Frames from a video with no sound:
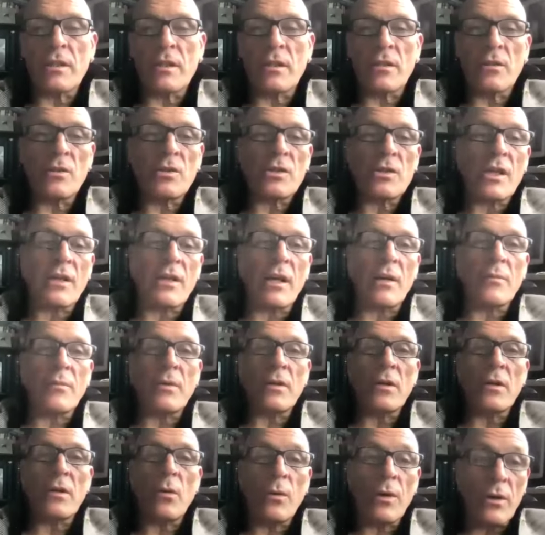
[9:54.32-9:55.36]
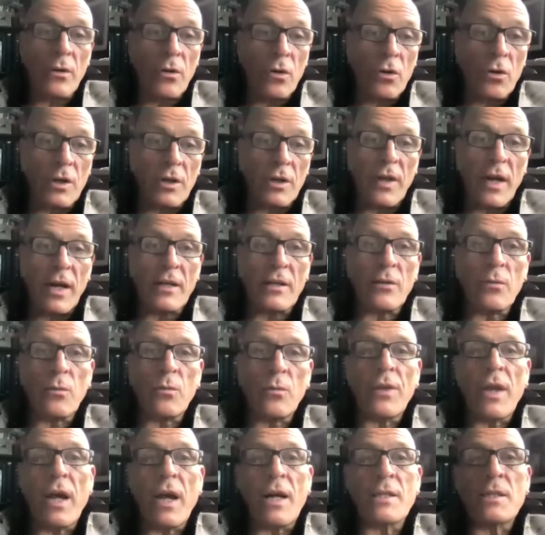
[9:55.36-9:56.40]
you say that, when I'm looking at that,
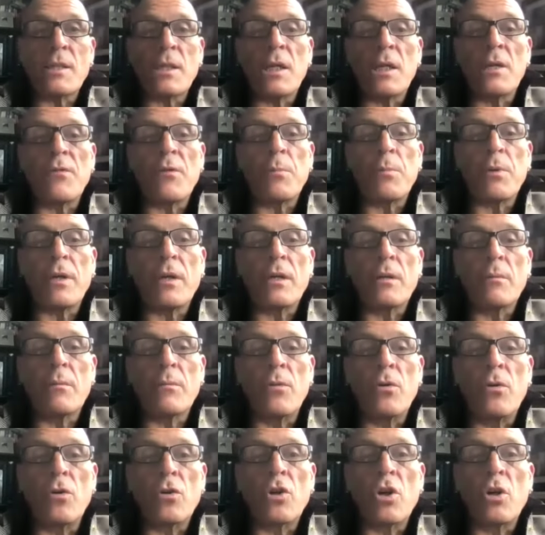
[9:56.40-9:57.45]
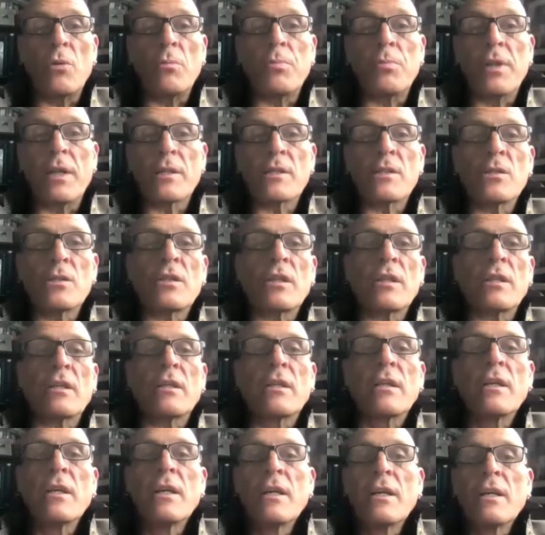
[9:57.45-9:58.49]
the idea of it being more complex. You think
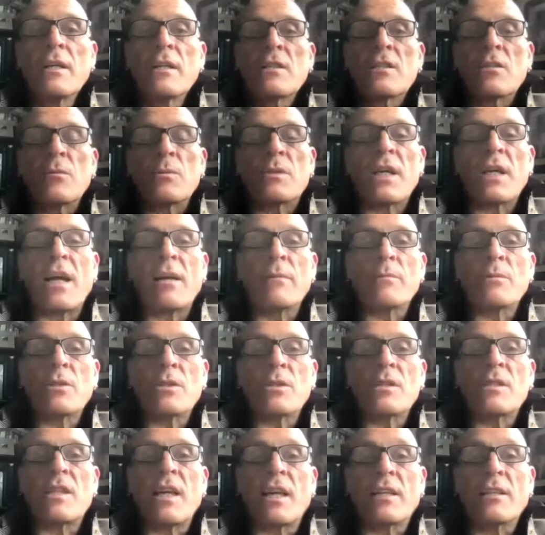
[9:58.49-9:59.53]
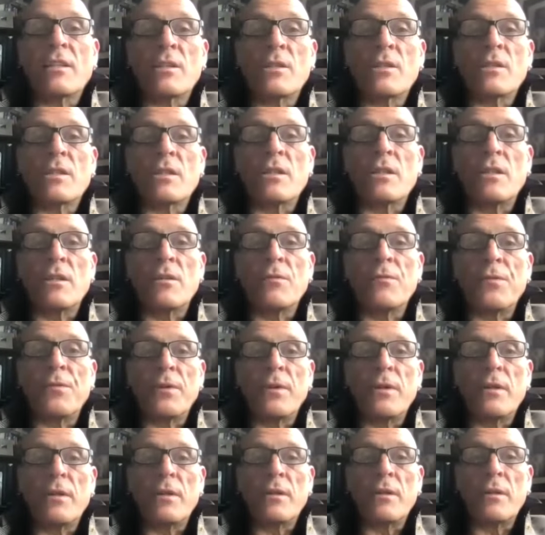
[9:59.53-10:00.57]
sometimes there's a tendency
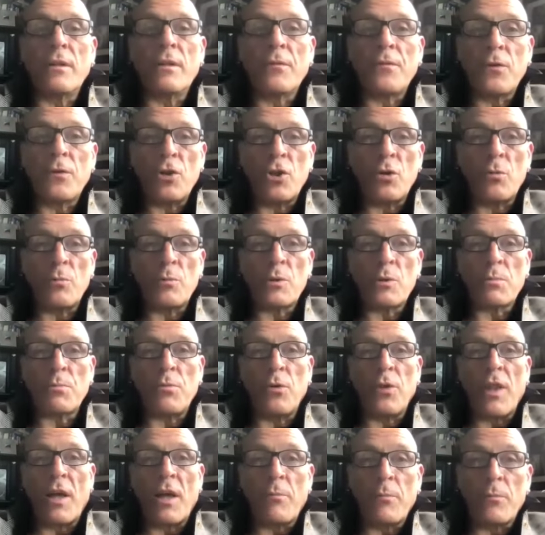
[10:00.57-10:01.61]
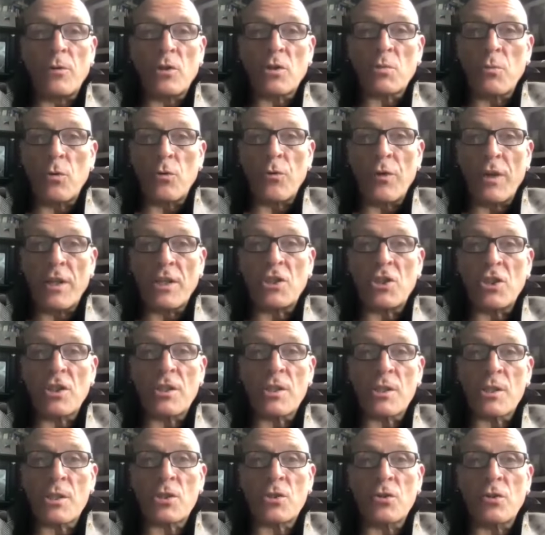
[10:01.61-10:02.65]
for humans to put that much more rigid,
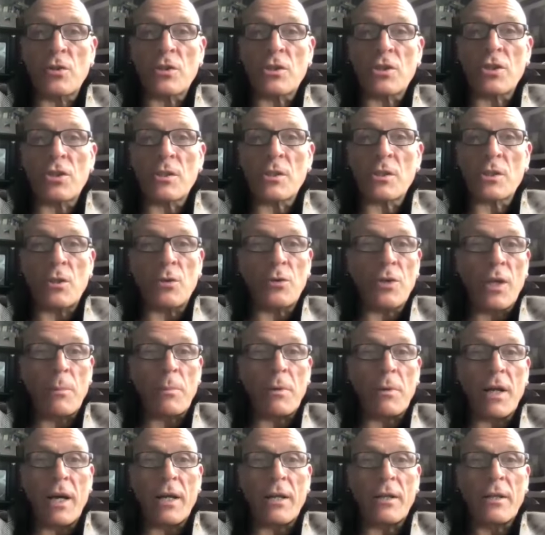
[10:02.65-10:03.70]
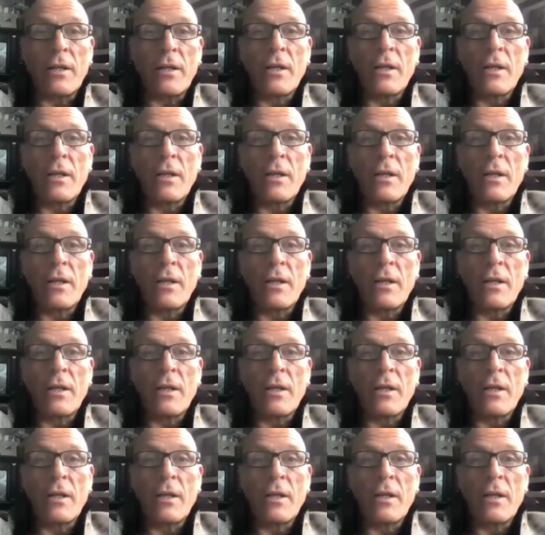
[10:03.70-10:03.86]
the structure, so they'd be like